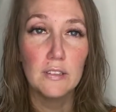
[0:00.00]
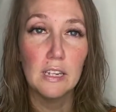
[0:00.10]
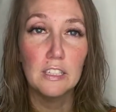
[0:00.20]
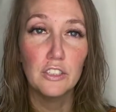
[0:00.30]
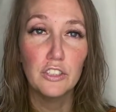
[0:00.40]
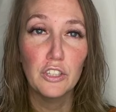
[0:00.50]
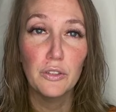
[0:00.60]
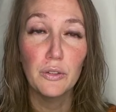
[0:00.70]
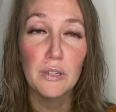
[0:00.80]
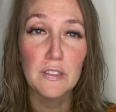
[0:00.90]
that I just showed
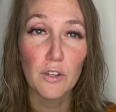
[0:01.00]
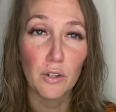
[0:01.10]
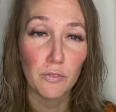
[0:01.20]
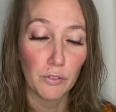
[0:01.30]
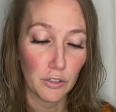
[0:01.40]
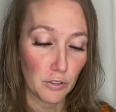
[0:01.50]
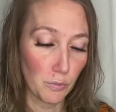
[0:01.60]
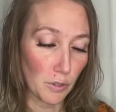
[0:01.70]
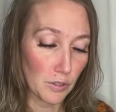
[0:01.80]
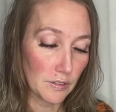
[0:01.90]
you, and it's called First
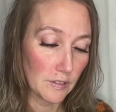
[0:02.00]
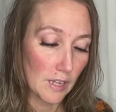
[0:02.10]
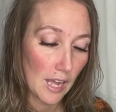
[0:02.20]
Words.